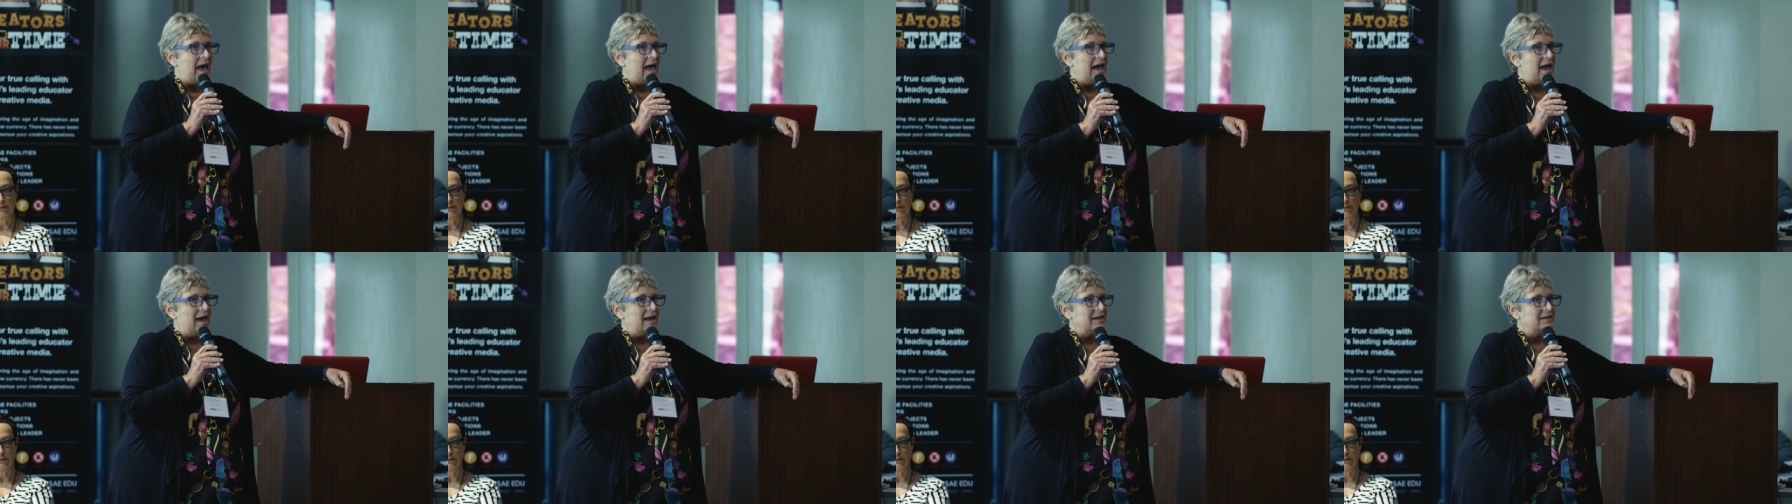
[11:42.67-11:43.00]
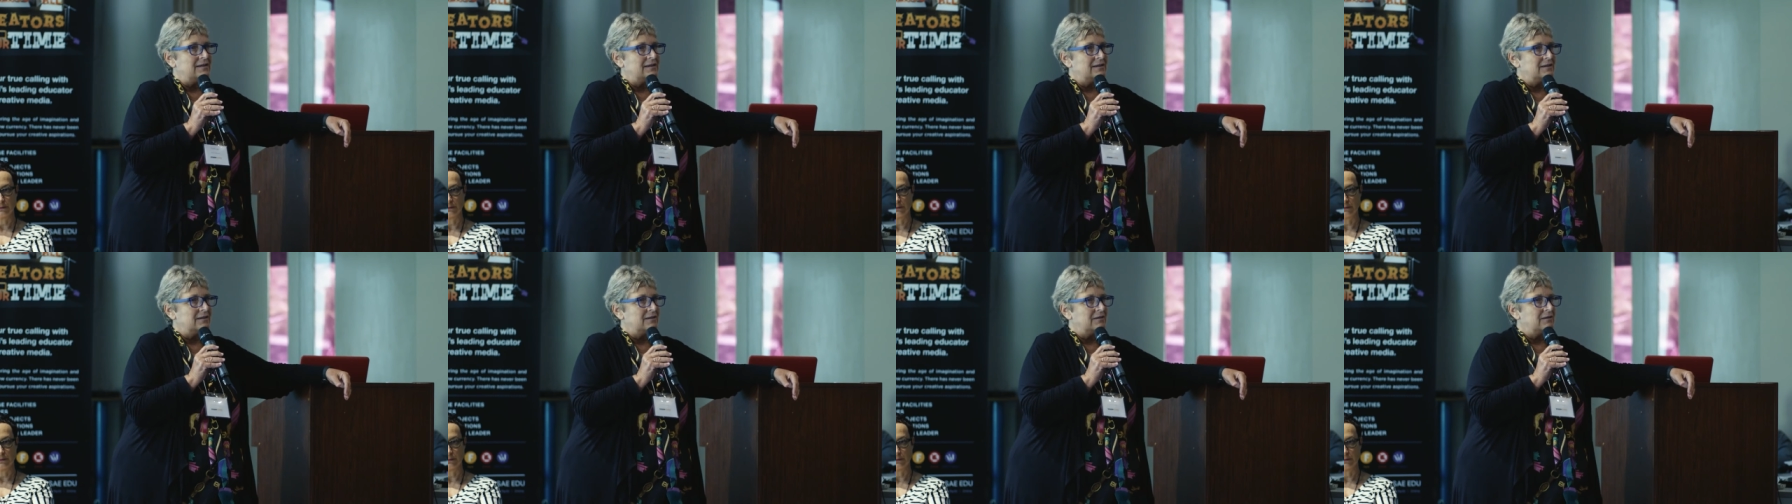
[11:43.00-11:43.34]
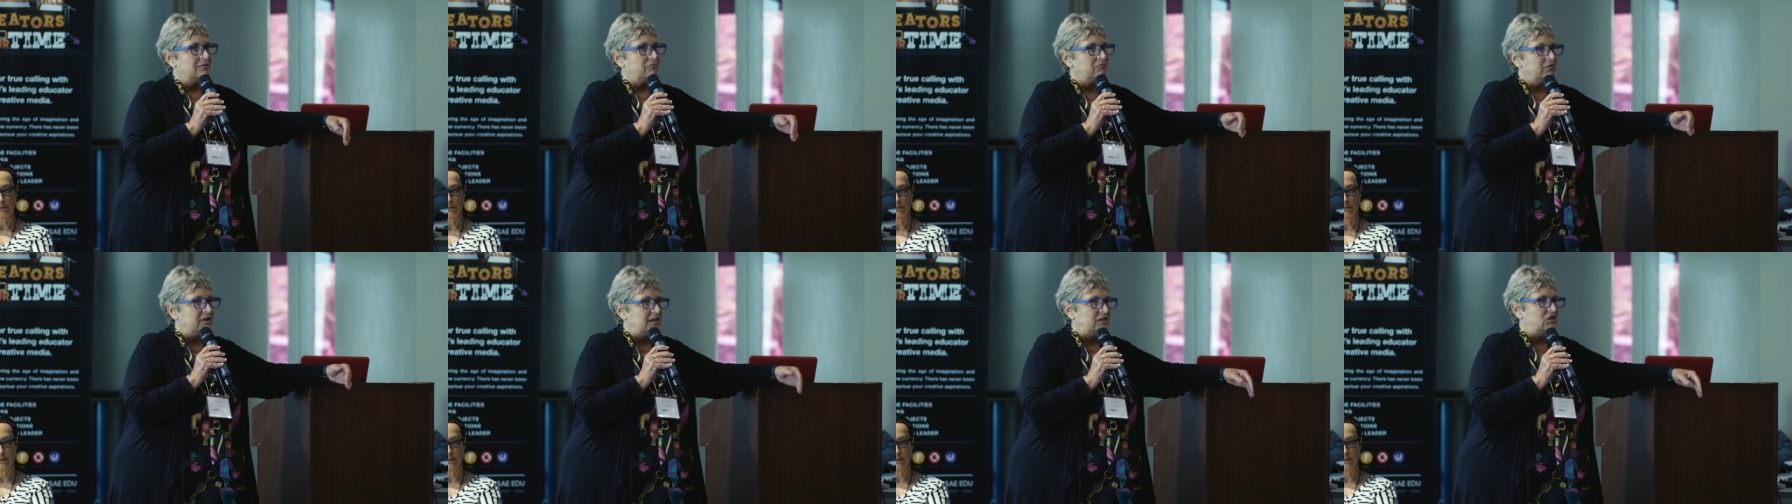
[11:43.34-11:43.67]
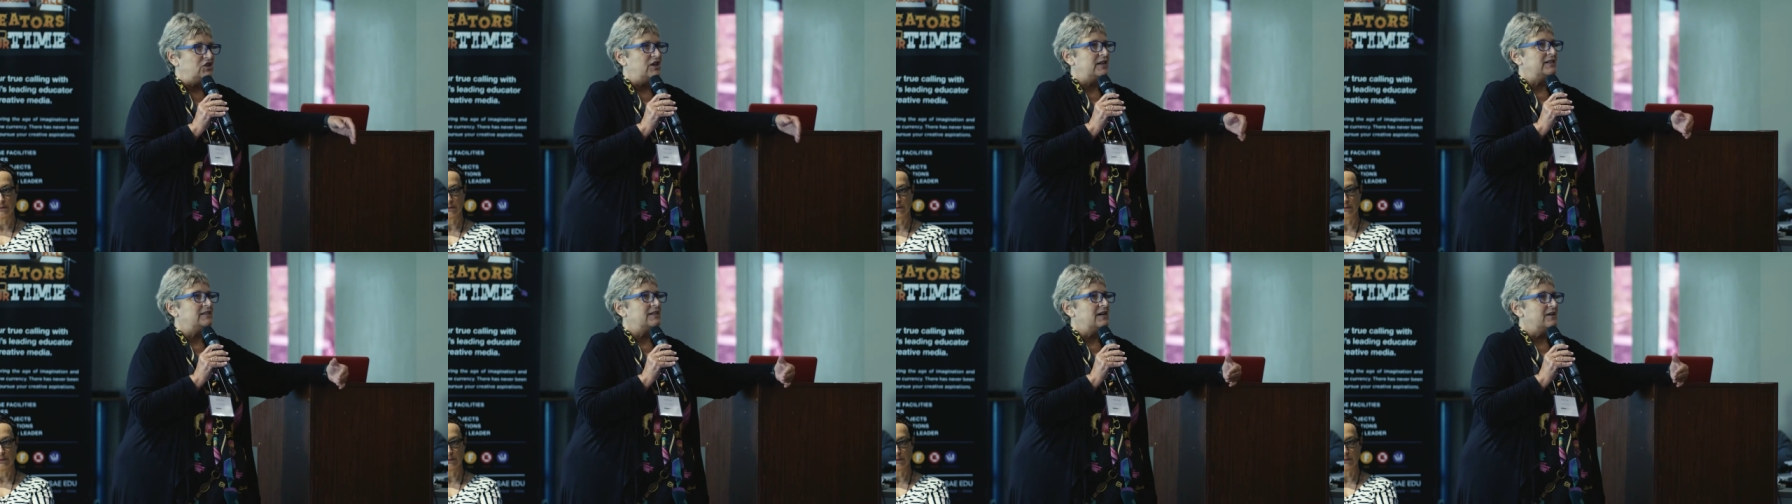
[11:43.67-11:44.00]
and
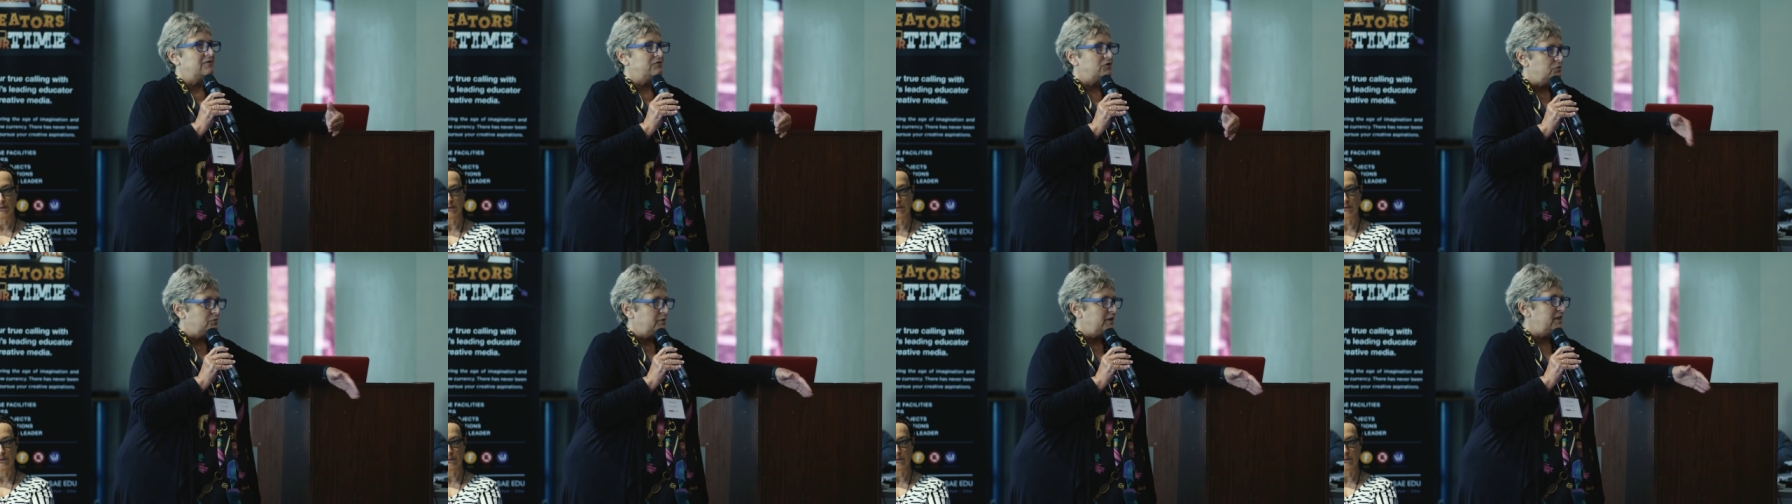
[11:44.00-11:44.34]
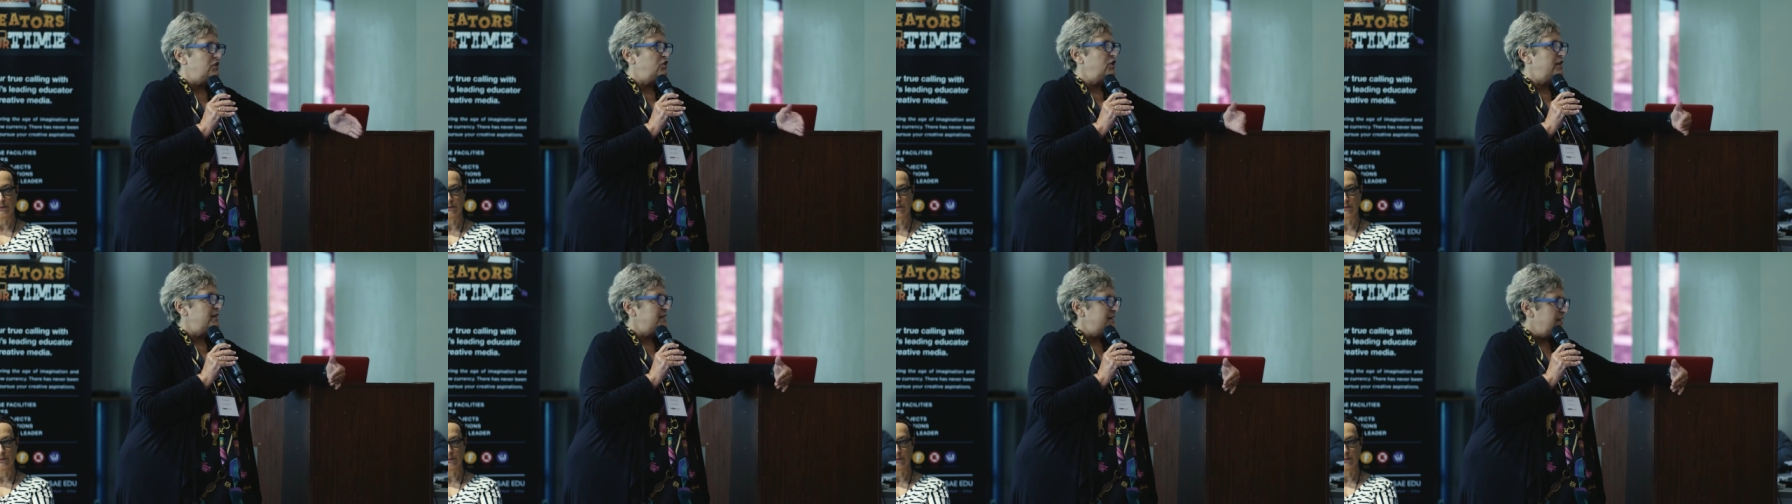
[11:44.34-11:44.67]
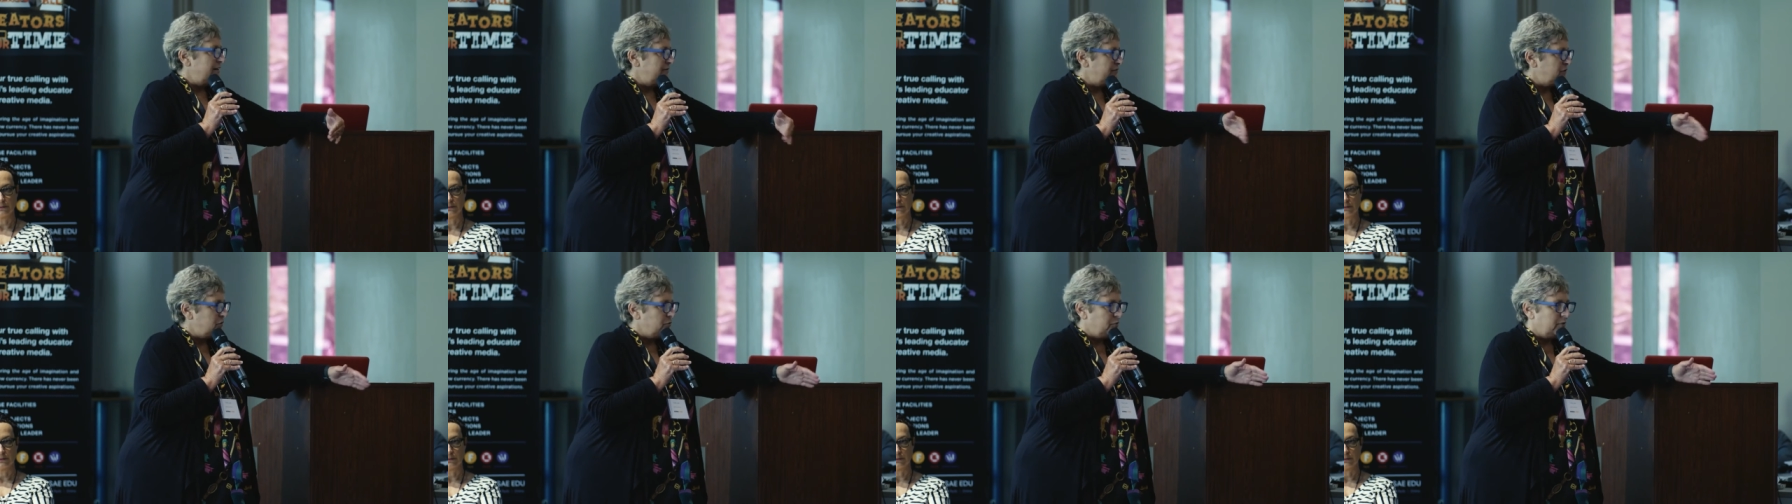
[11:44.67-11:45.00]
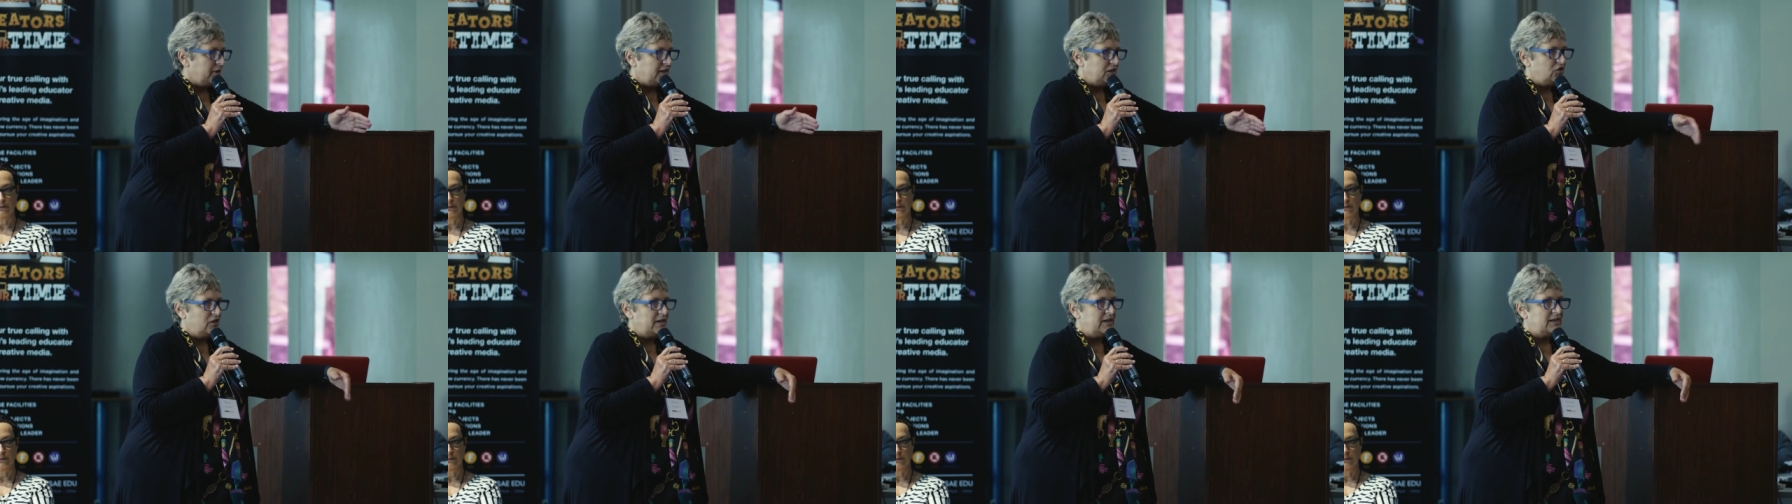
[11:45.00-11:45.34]
reject after reject after
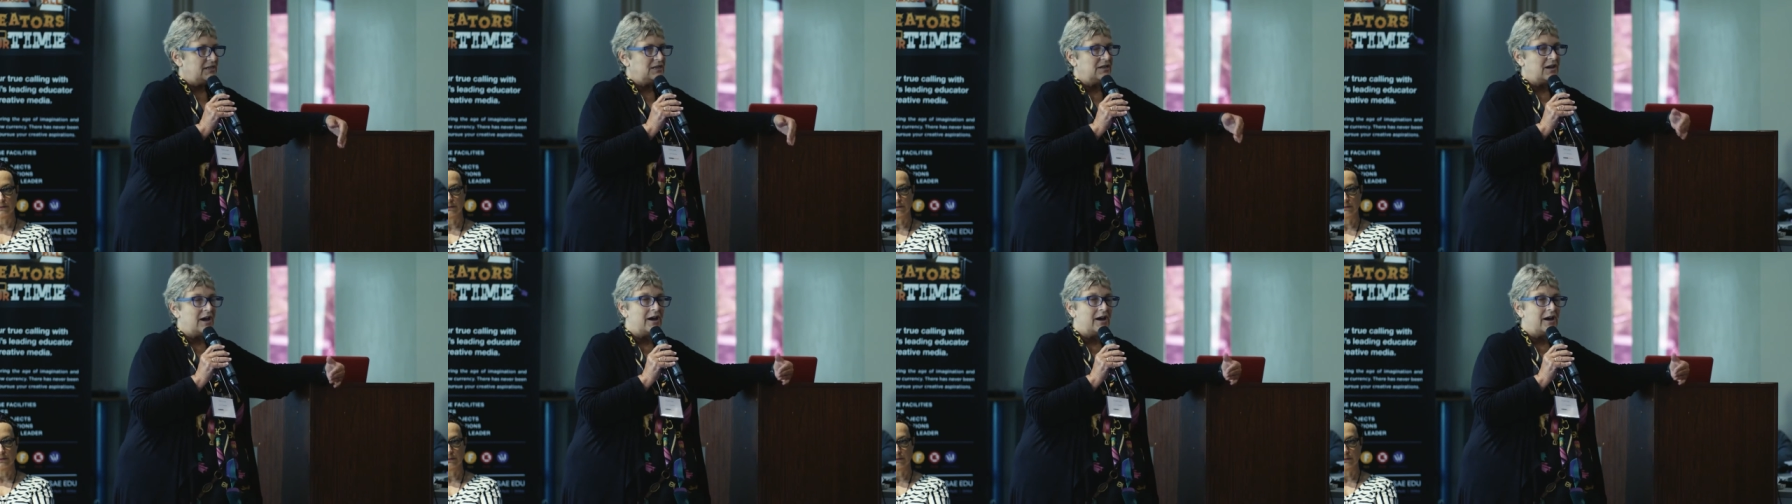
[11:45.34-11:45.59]
reject.